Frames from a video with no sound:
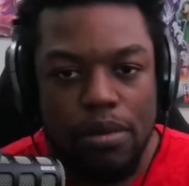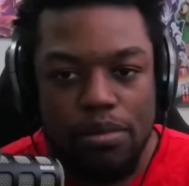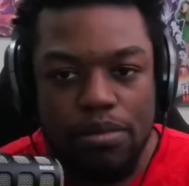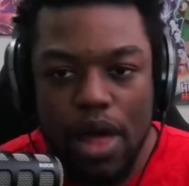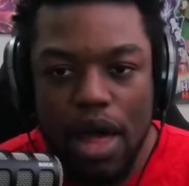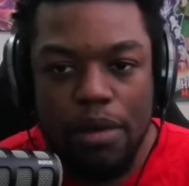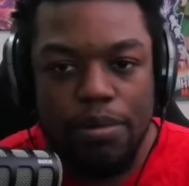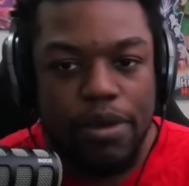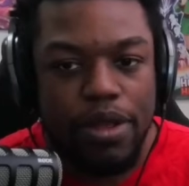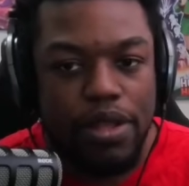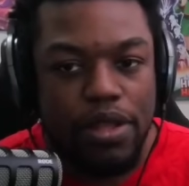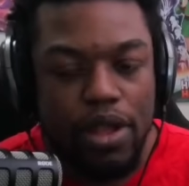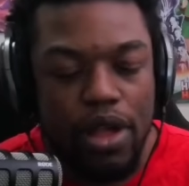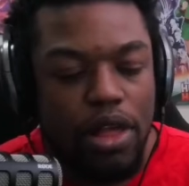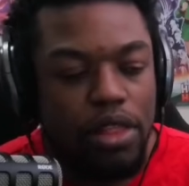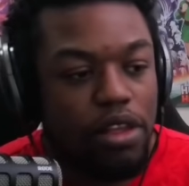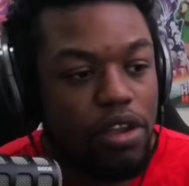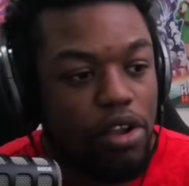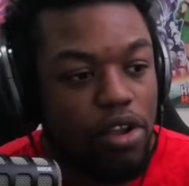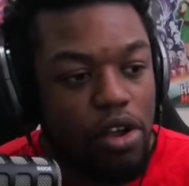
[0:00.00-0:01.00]
Blob and
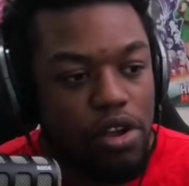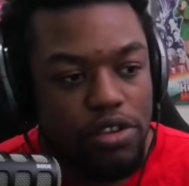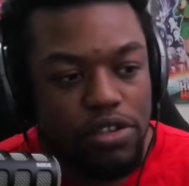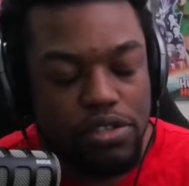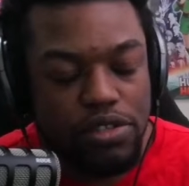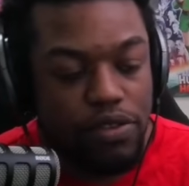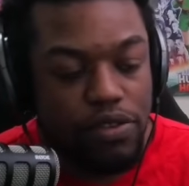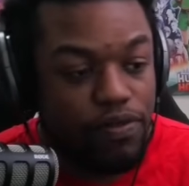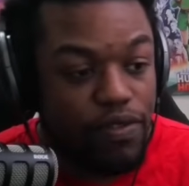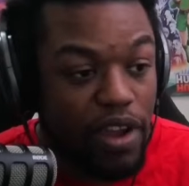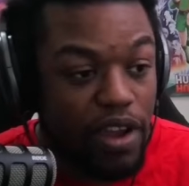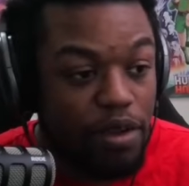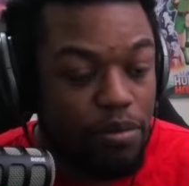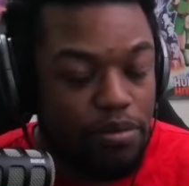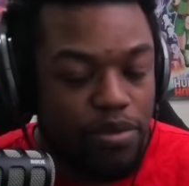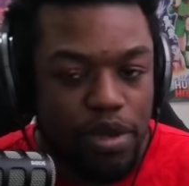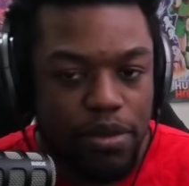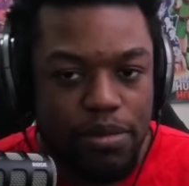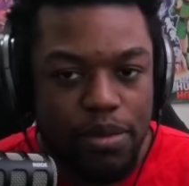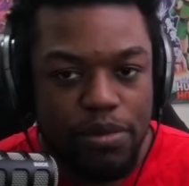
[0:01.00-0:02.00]
Null are also very
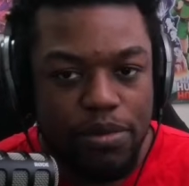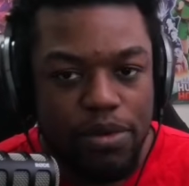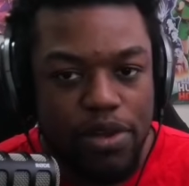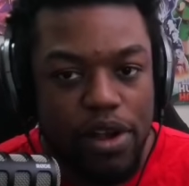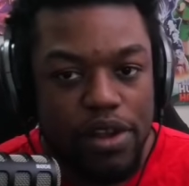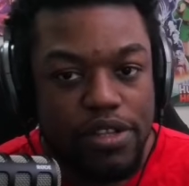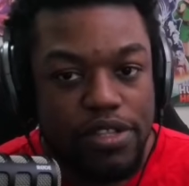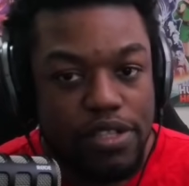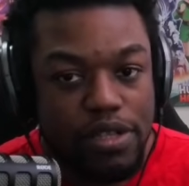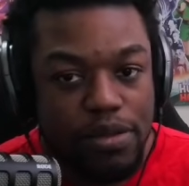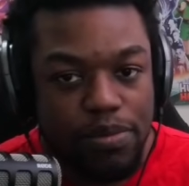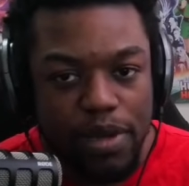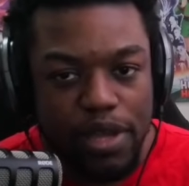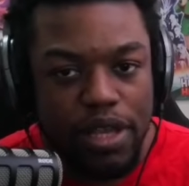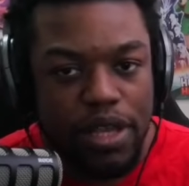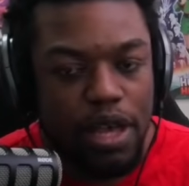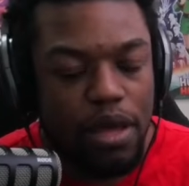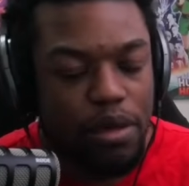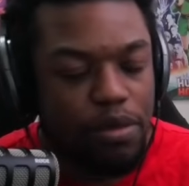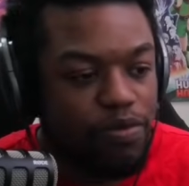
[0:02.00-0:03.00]
premium cards to
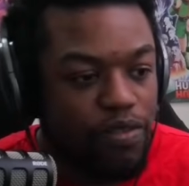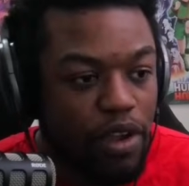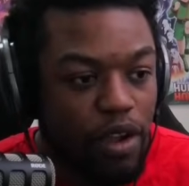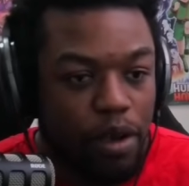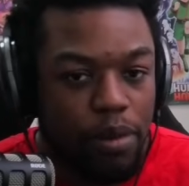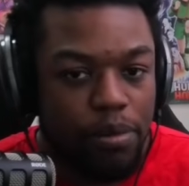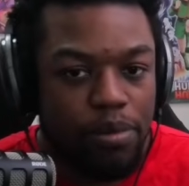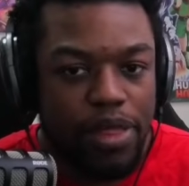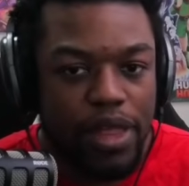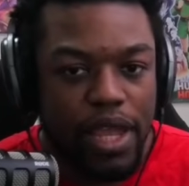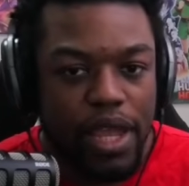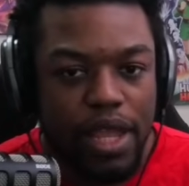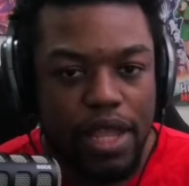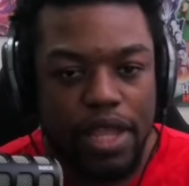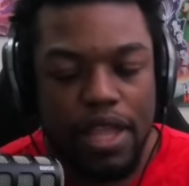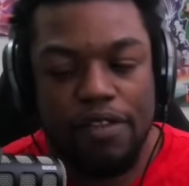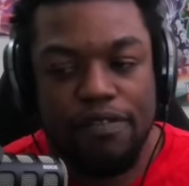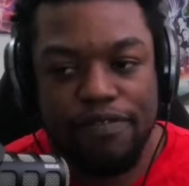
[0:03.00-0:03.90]
pick up, very played.